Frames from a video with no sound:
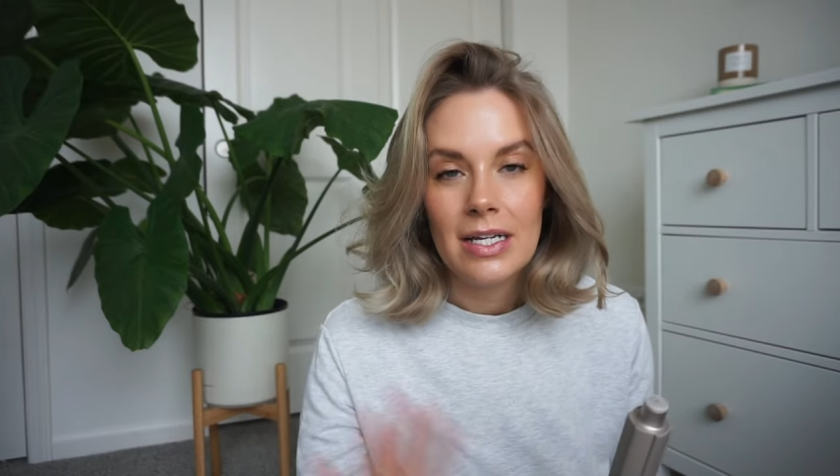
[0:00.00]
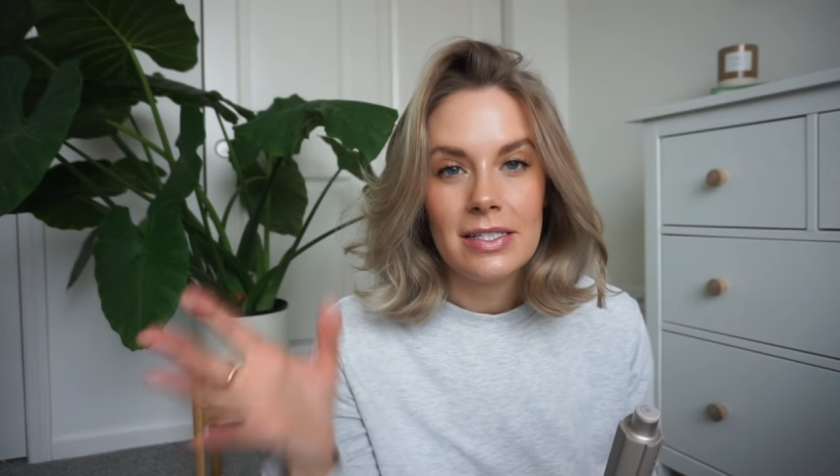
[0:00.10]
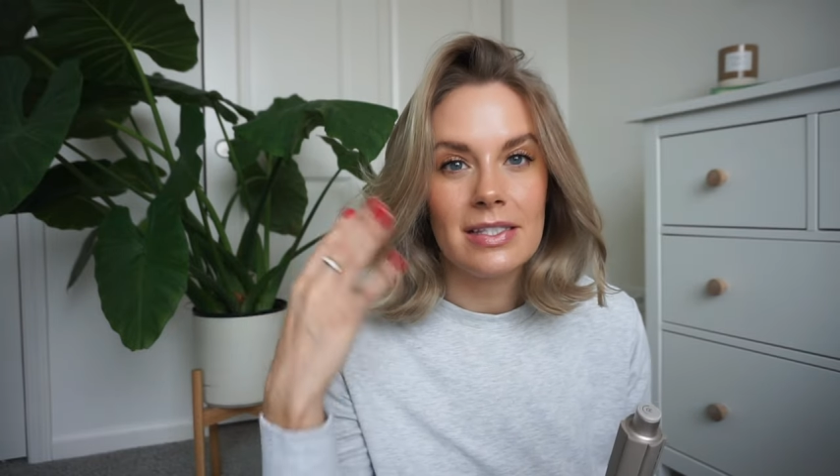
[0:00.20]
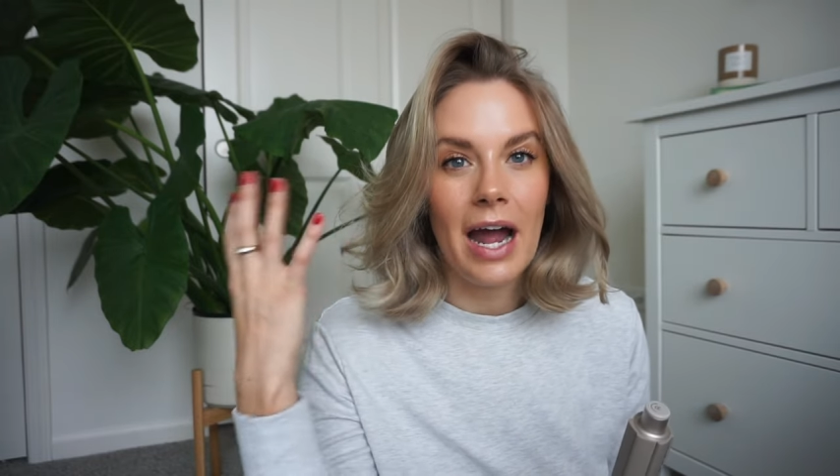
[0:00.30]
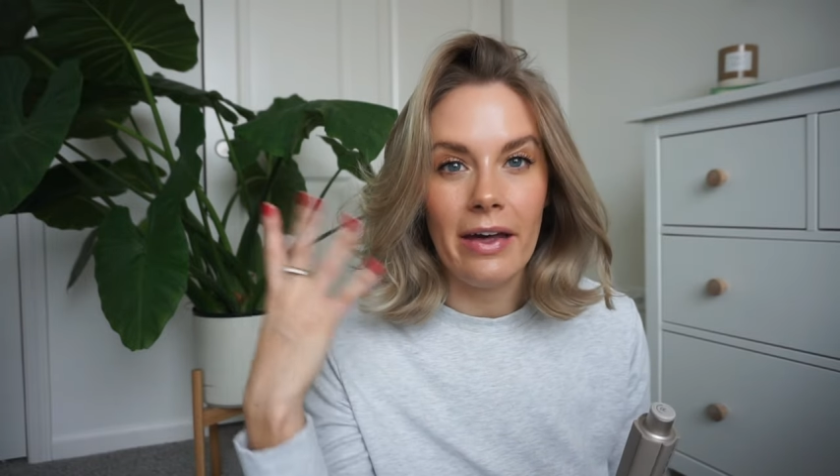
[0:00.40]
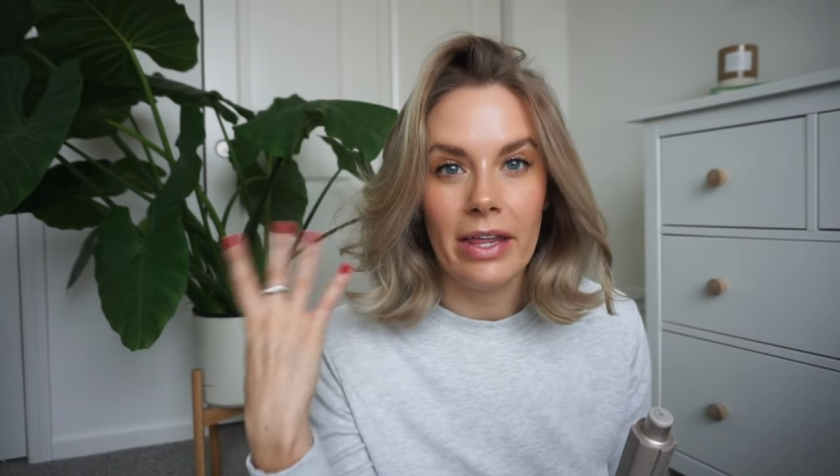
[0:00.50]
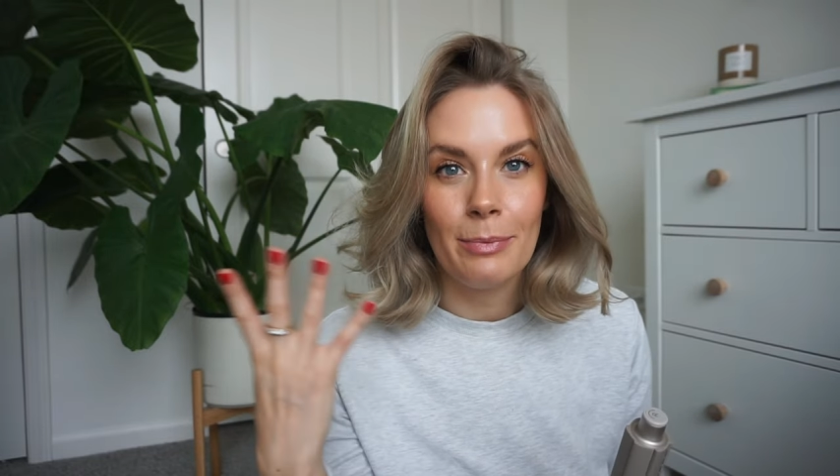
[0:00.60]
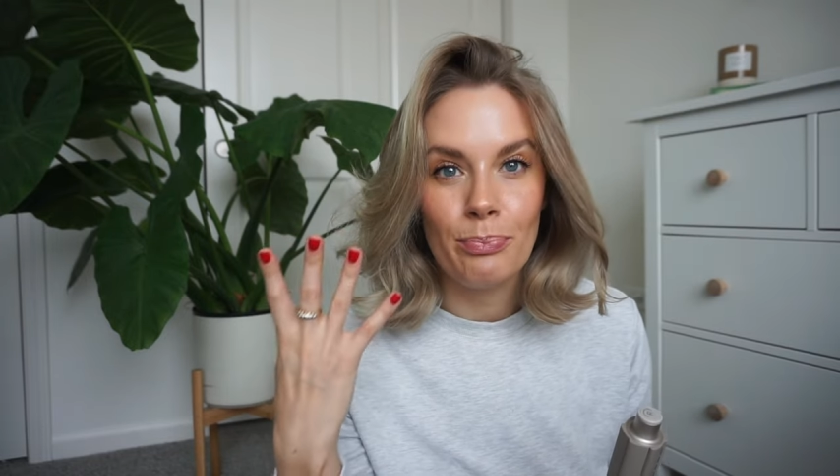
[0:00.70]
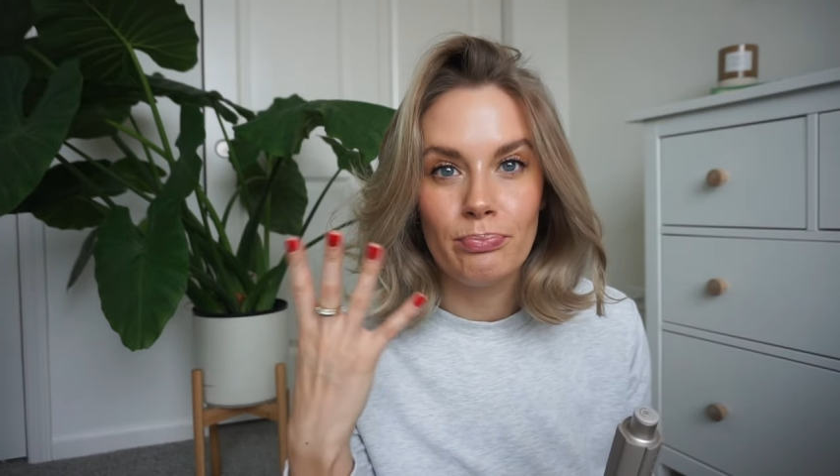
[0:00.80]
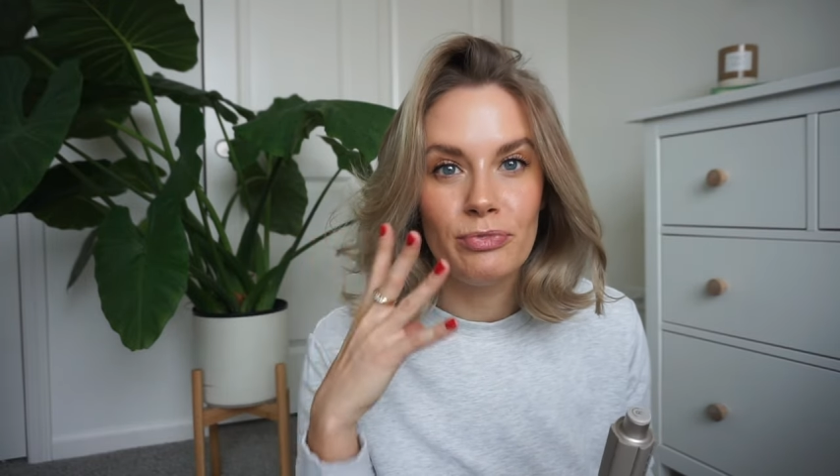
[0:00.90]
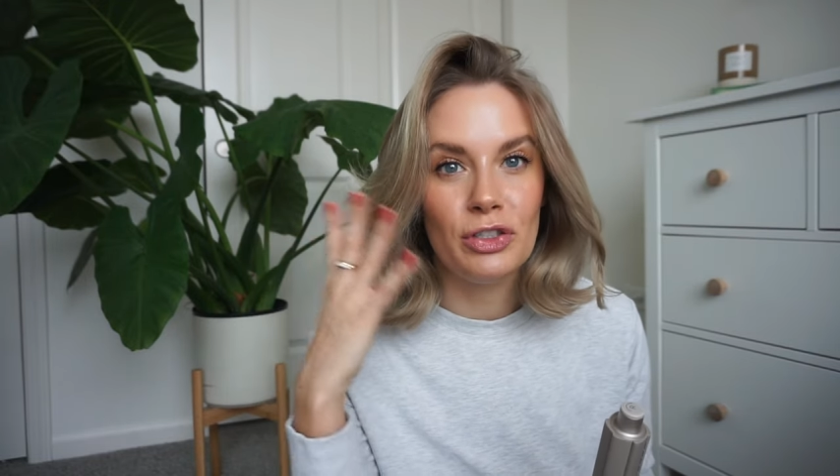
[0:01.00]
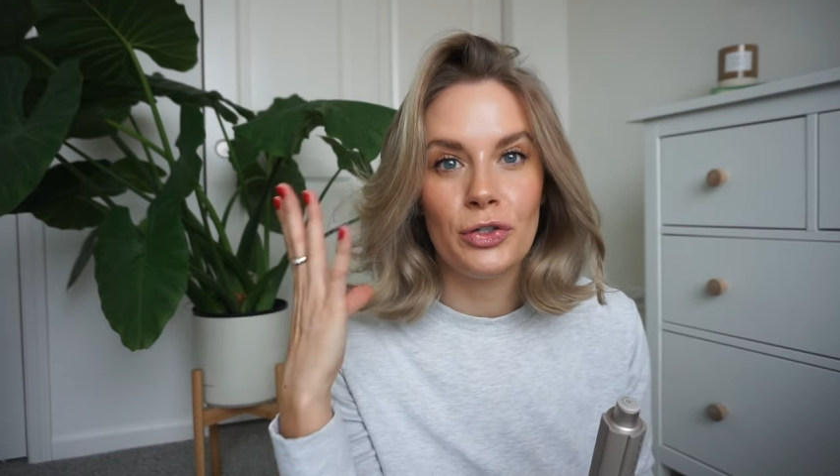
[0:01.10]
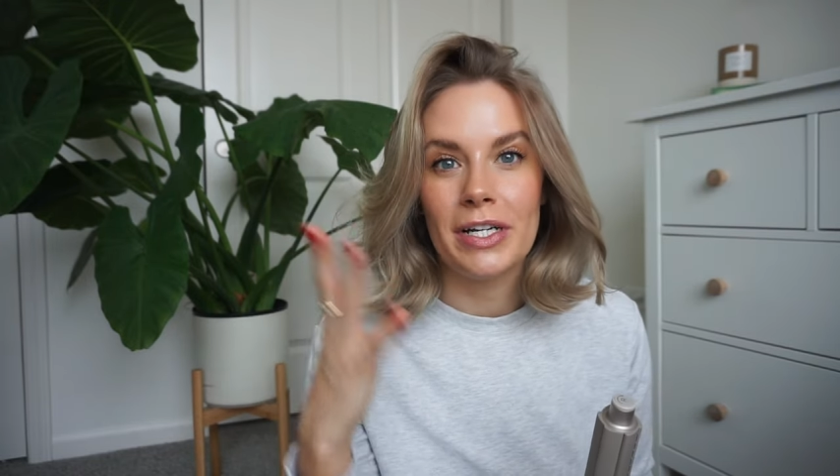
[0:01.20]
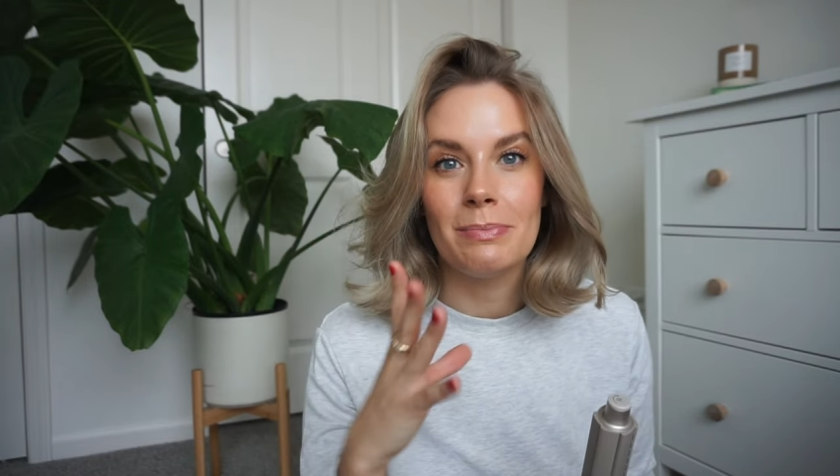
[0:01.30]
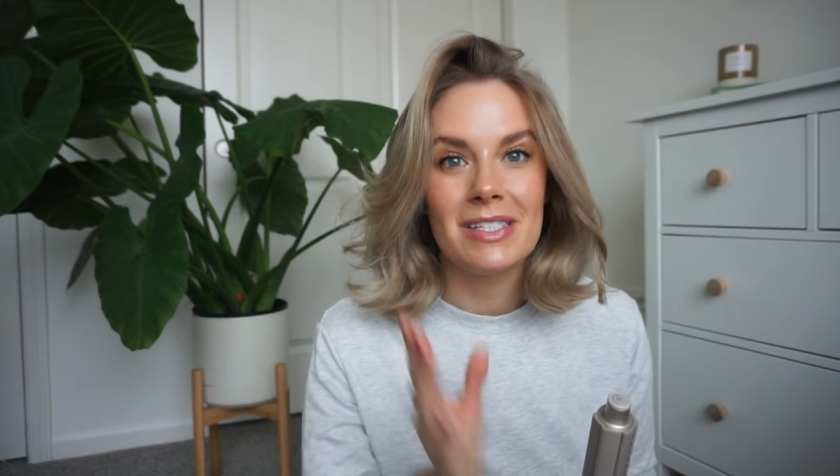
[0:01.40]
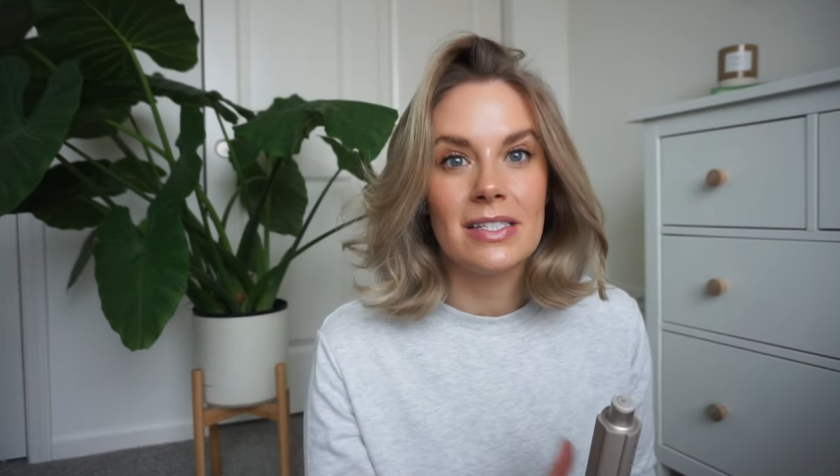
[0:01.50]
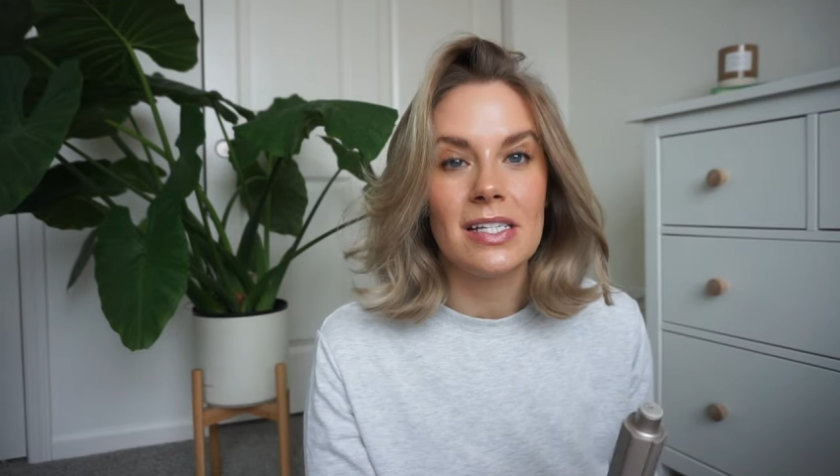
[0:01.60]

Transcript: styling creams and